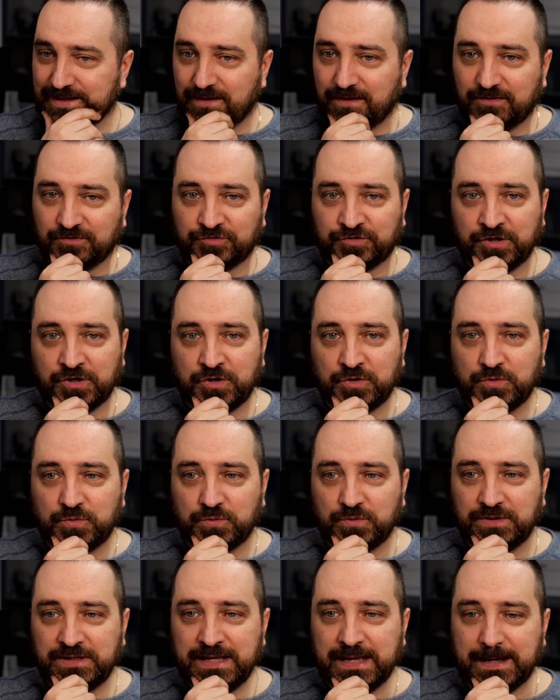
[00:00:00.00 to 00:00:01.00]

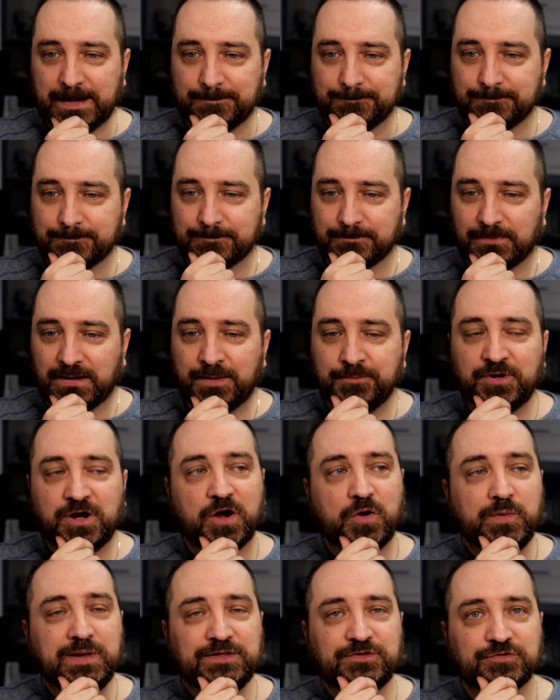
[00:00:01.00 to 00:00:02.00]
So yeah, I'm
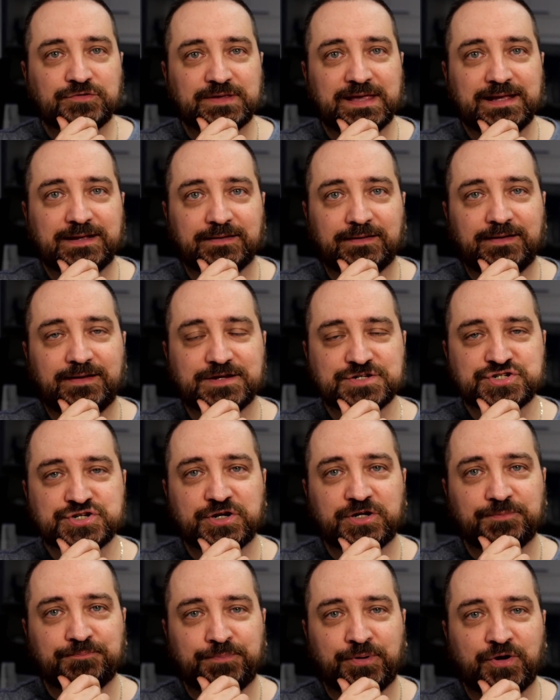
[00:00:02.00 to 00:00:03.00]
going to take a
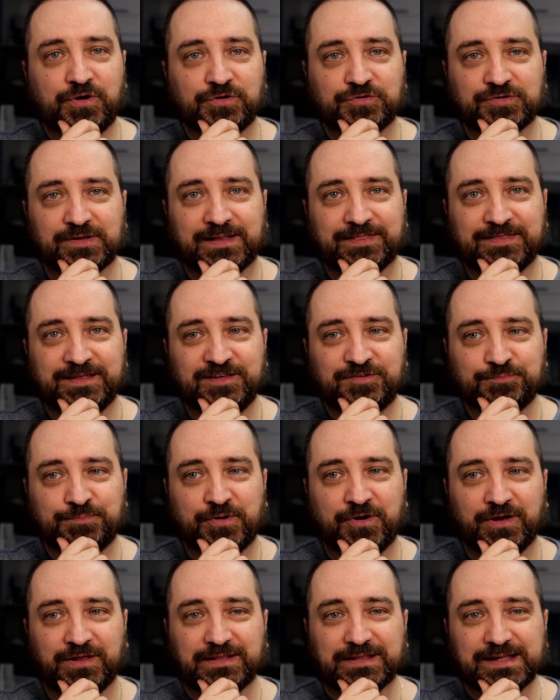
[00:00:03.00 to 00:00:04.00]
short pause at this
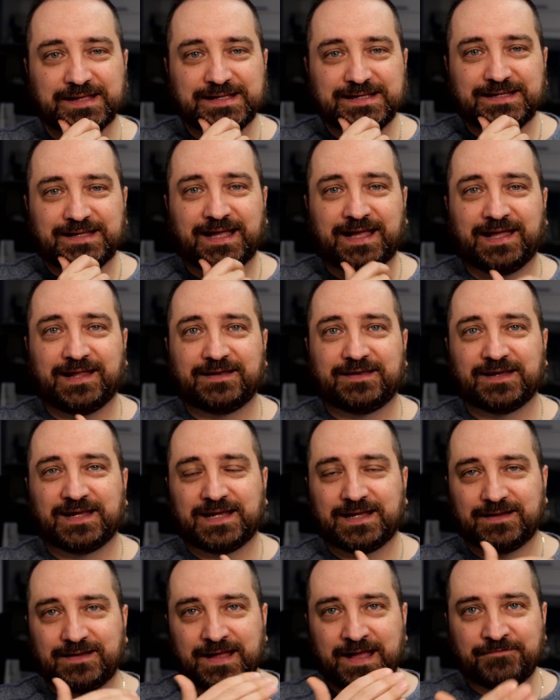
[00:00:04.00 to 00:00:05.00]
point and
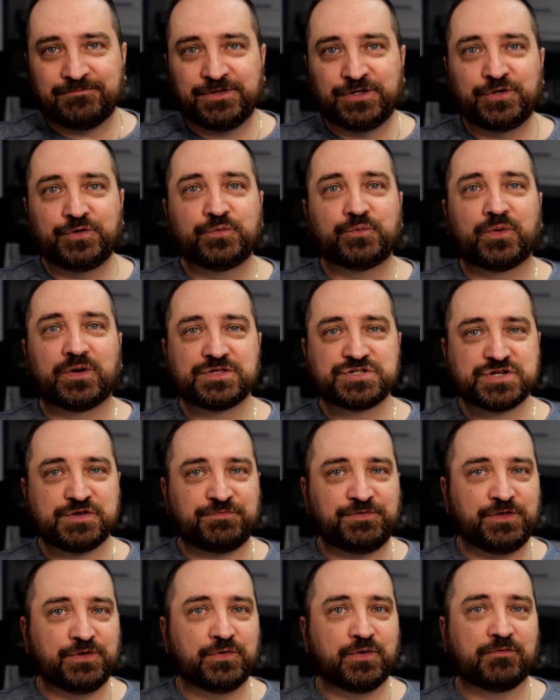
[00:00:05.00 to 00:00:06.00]
have you watch a
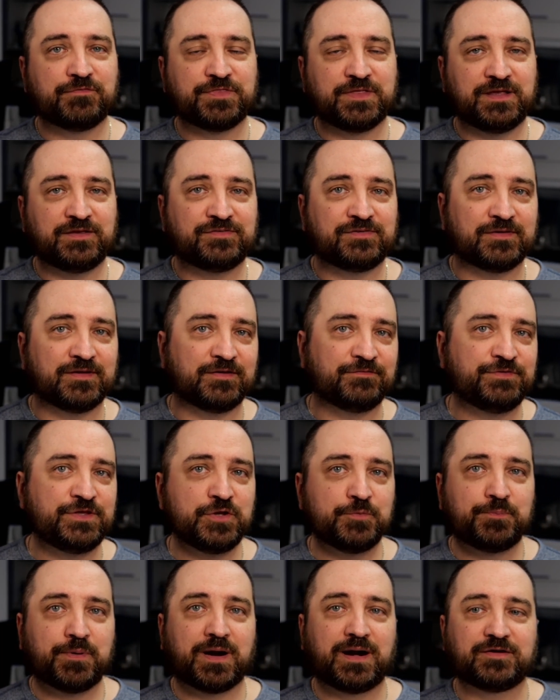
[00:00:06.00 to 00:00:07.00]
few of these
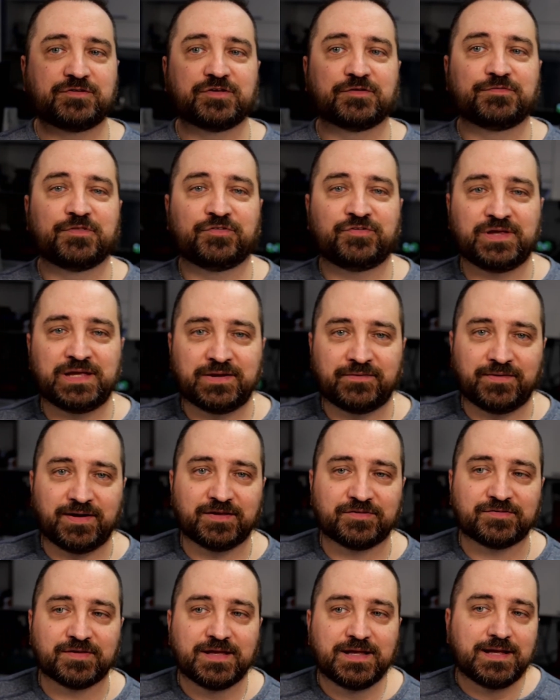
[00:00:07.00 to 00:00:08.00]
few parts of the
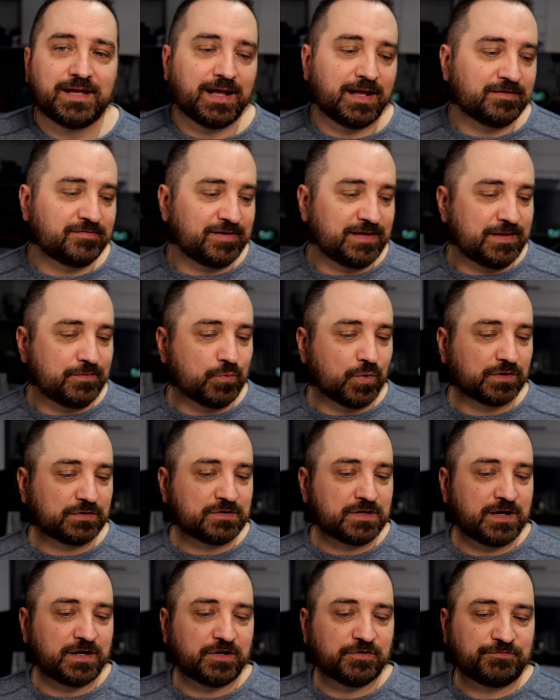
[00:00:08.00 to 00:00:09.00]
series and see what
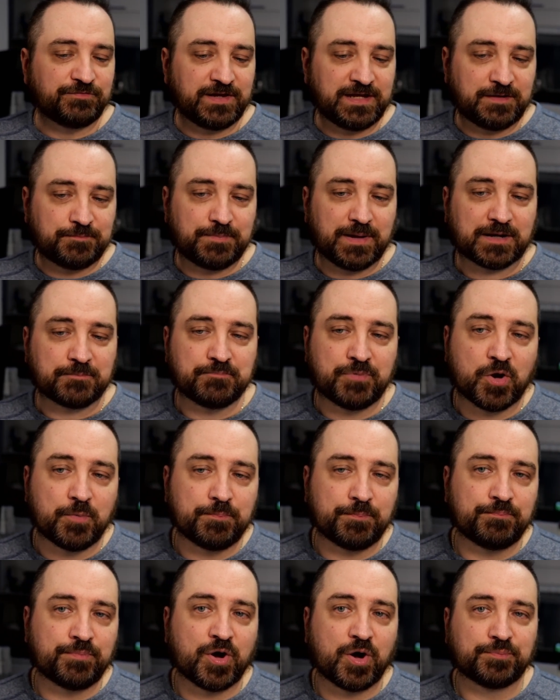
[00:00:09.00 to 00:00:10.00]
kind of feedback
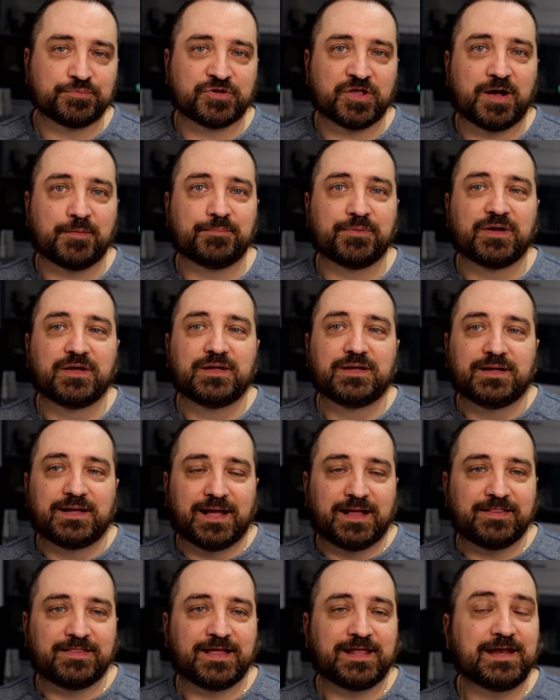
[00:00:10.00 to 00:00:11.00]
pops up,
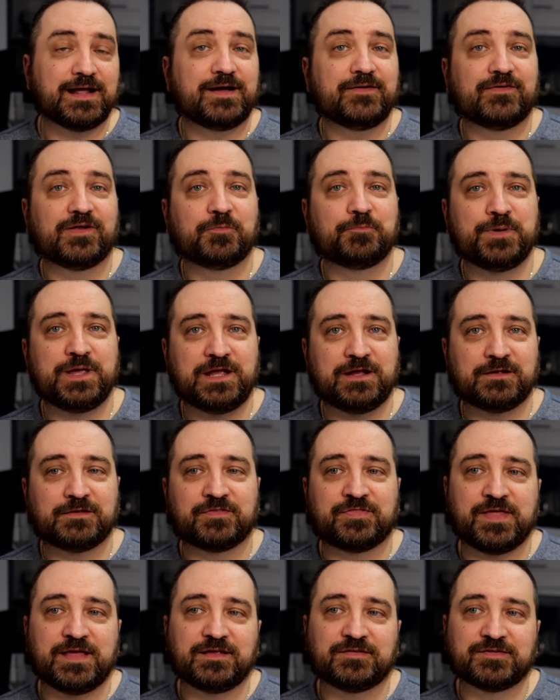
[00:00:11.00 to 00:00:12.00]
and then I will pick
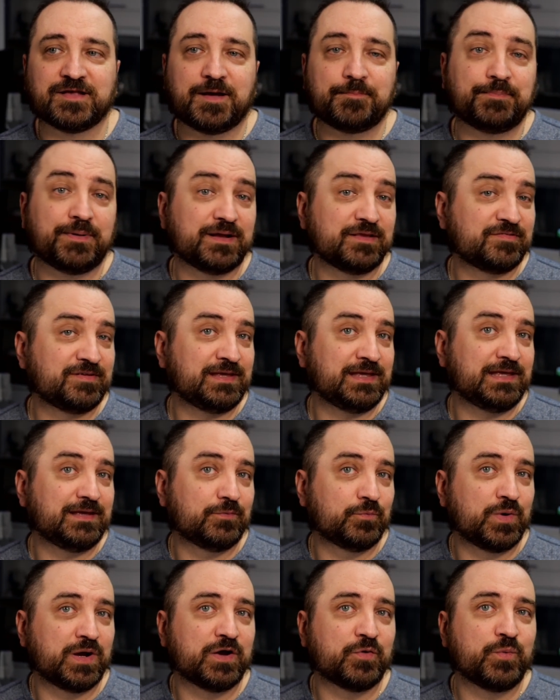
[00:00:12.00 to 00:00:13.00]
things up and see
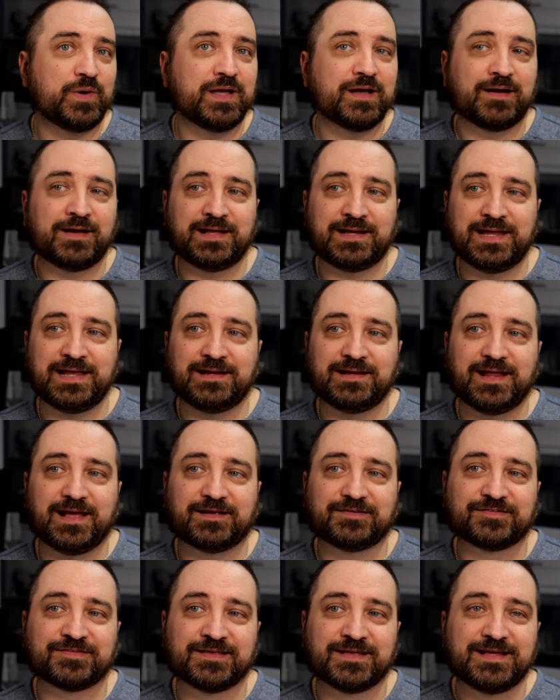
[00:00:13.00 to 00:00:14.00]
where we are heading
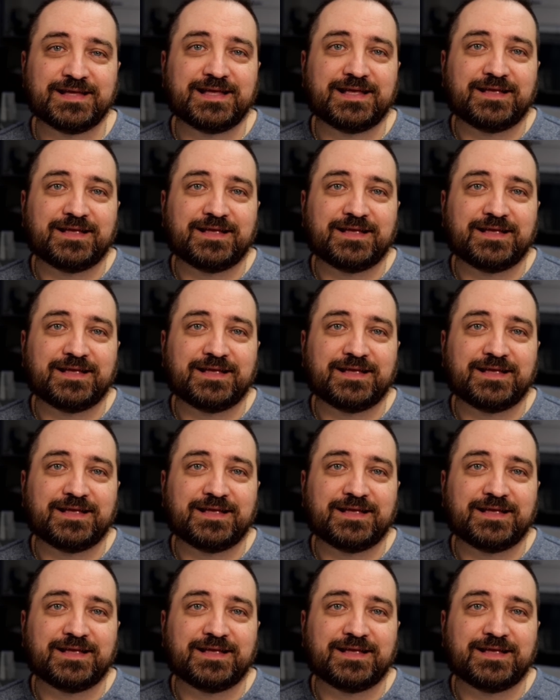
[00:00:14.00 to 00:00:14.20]
next.